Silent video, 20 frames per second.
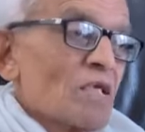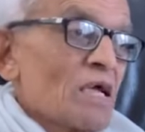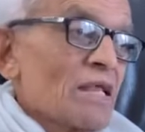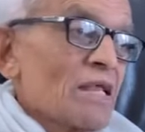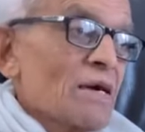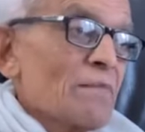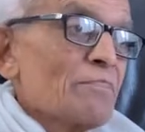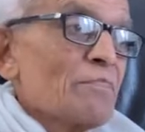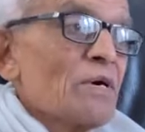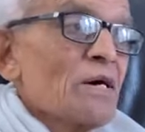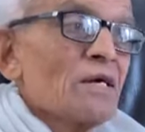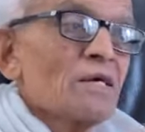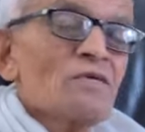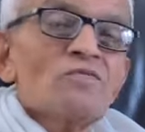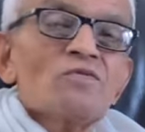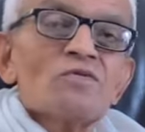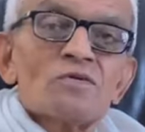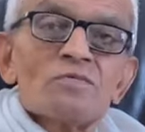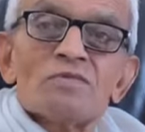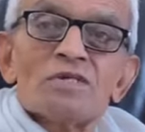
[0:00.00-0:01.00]
And
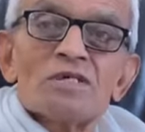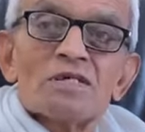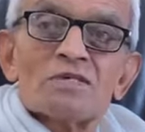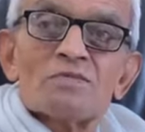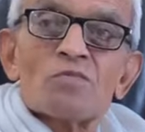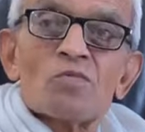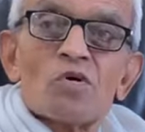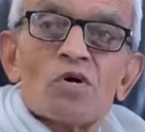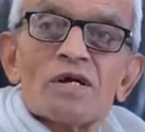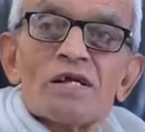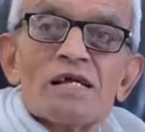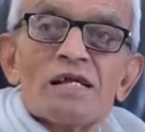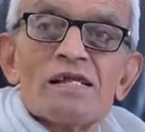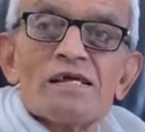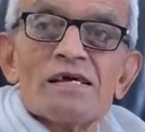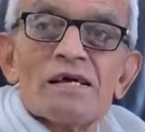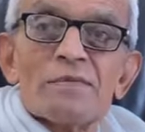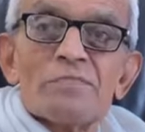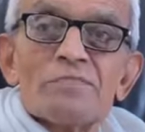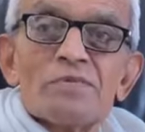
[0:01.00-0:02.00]
apart from this
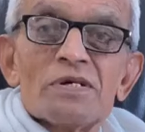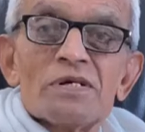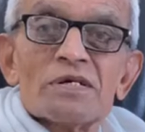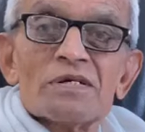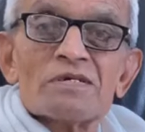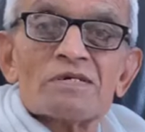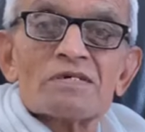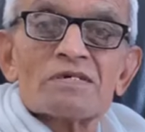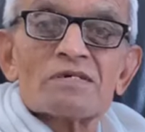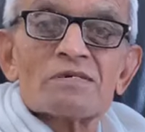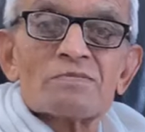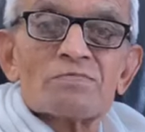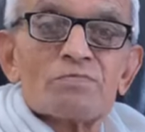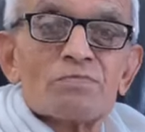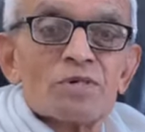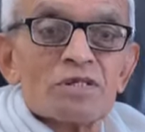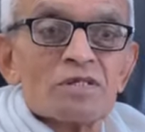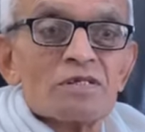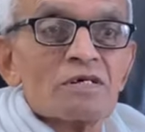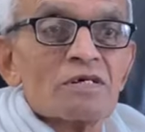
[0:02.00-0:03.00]
bodily appearance,
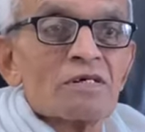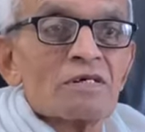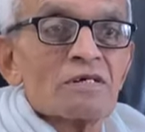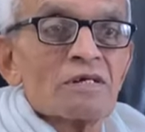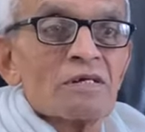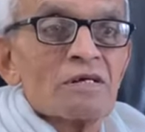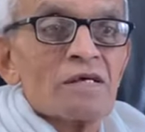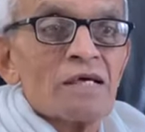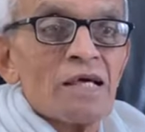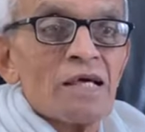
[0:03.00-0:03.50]
mother